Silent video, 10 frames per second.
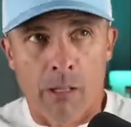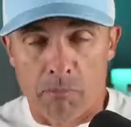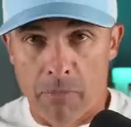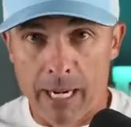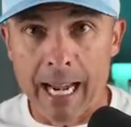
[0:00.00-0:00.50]

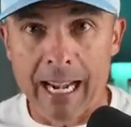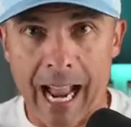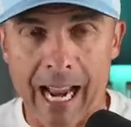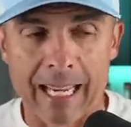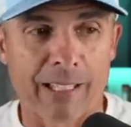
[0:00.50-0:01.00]
Monday
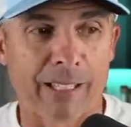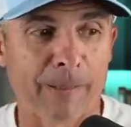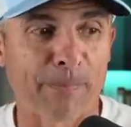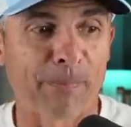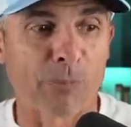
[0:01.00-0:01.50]

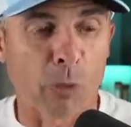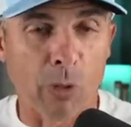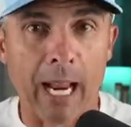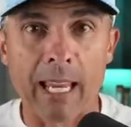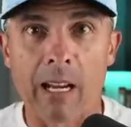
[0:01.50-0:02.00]
night,
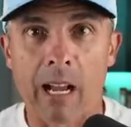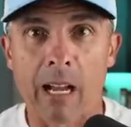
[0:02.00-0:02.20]
right?